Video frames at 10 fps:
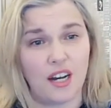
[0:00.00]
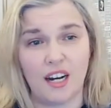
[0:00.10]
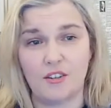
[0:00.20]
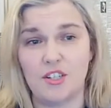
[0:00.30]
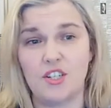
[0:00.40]

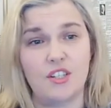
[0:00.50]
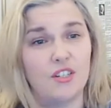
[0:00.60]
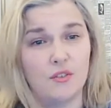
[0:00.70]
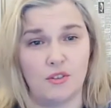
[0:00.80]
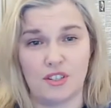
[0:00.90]
Irish,
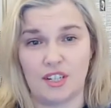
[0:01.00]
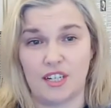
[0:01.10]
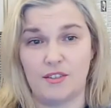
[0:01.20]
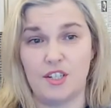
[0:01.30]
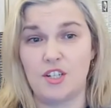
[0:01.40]
Northern
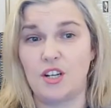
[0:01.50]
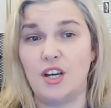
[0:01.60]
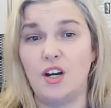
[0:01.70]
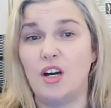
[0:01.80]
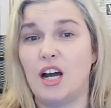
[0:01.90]
Irish,
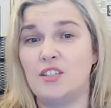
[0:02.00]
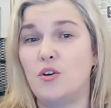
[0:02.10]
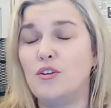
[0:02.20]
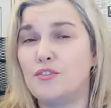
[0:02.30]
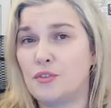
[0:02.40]
and
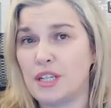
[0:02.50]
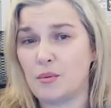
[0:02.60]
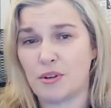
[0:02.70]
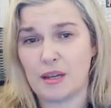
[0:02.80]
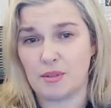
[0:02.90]
all three
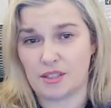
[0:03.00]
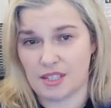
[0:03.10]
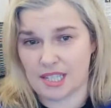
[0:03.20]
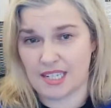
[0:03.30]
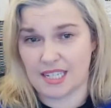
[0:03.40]
were able to
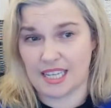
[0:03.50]
sit